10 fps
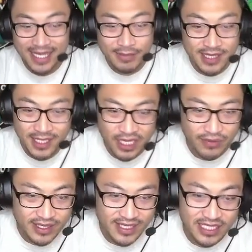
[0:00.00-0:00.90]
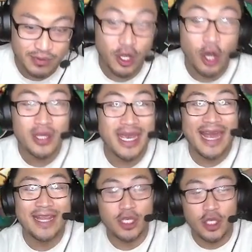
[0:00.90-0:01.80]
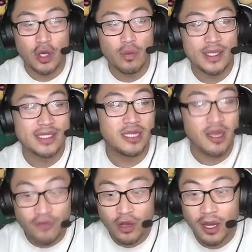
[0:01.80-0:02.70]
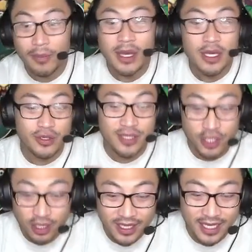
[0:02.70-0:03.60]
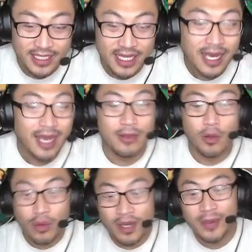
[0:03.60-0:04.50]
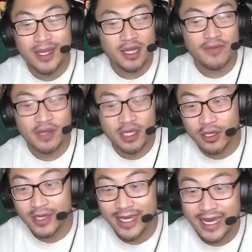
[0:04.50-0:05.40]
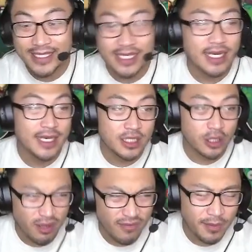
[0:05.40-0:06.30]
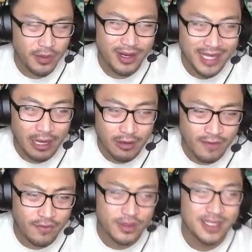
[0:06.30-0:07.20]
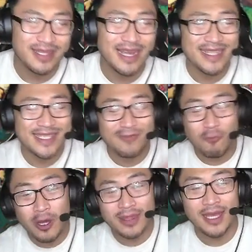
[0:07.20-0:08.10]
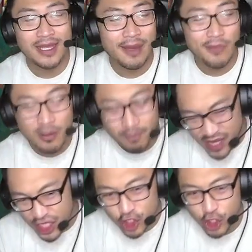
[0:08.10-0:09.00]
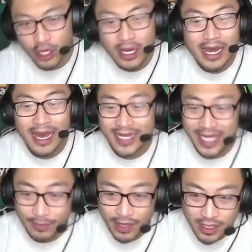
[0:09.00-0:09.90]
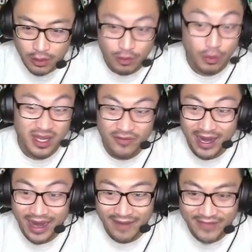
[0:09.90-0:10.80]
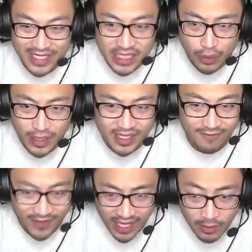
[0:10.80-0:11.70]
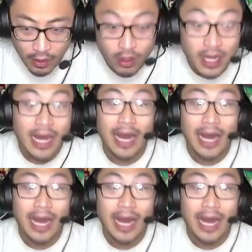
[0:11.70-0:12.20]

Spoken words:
scenario states when all you had to do was level up your cookies, and the only way to level up your cookie, guys, is to level up your account level. So that is one thing that I'm going to make sure I keep on doing. Whenever I have these quests available, I